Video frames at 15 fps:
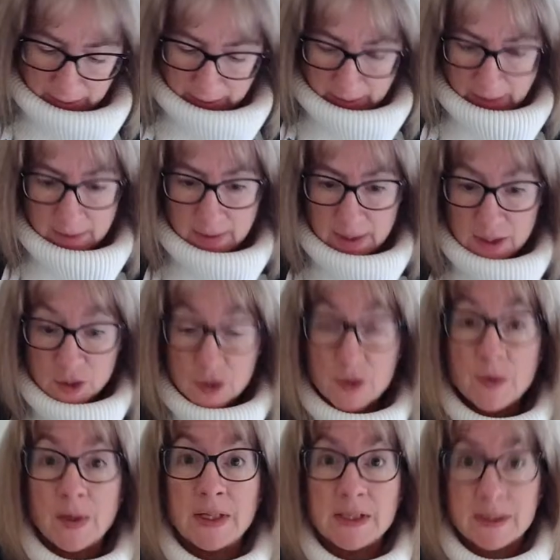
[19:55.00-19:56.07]
and they do
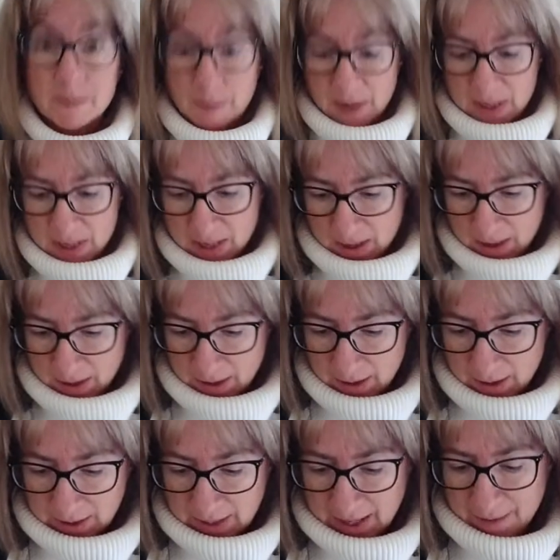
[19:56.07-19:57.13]
need to be
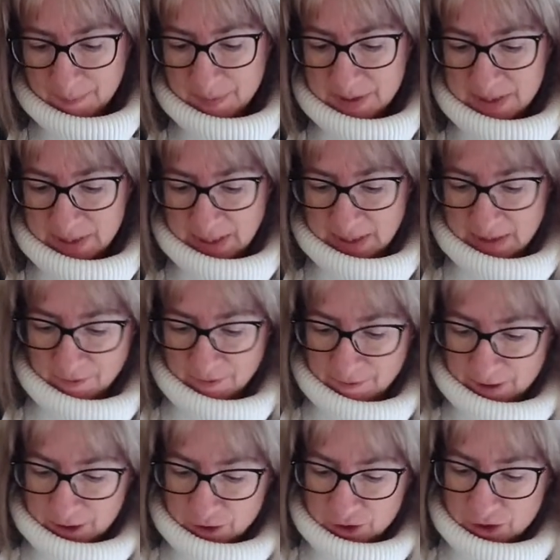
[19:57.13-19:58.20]
kept in the
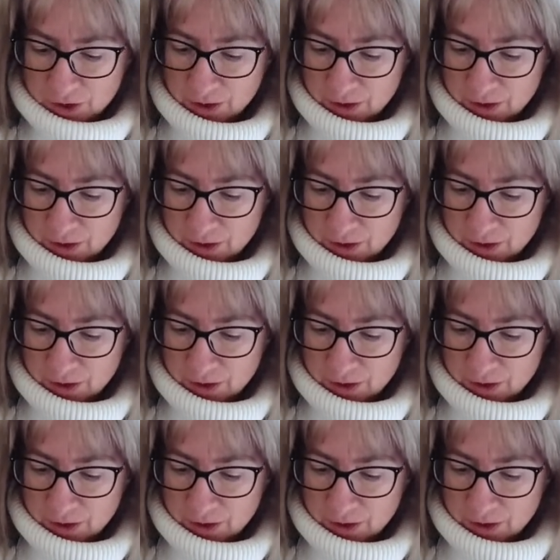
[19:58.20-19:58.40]
fridge,